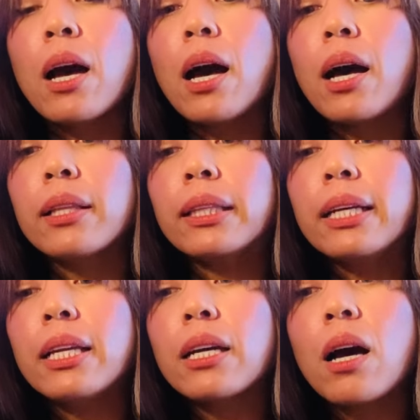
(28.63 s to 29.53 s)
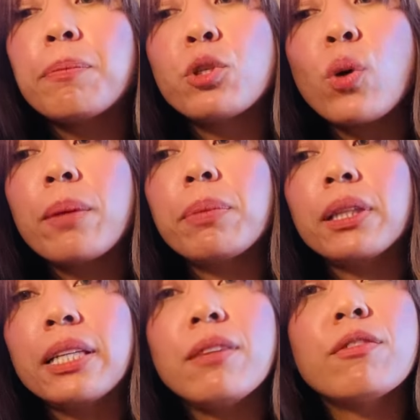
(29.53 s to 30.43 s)
Leading up to, I
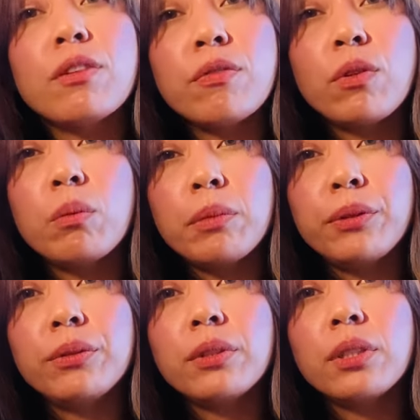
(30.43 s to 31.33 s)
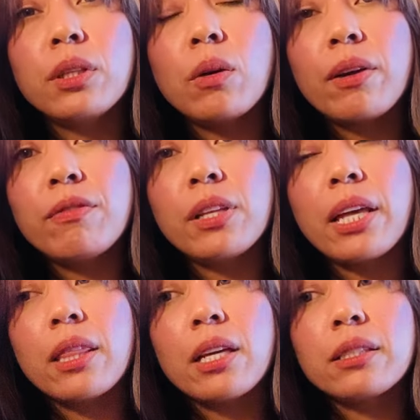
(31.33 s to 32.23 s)
believe, the full moon. You know, I feel
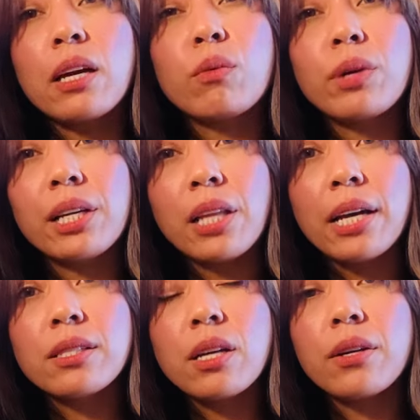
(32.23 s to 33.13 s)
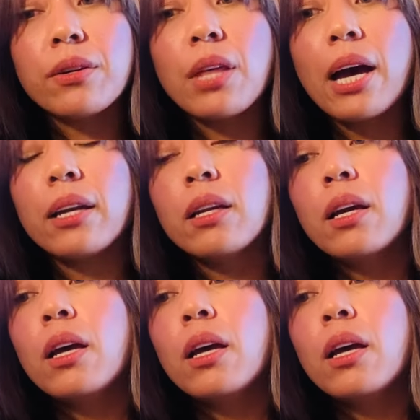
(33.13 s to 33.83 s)
like things get realized under that.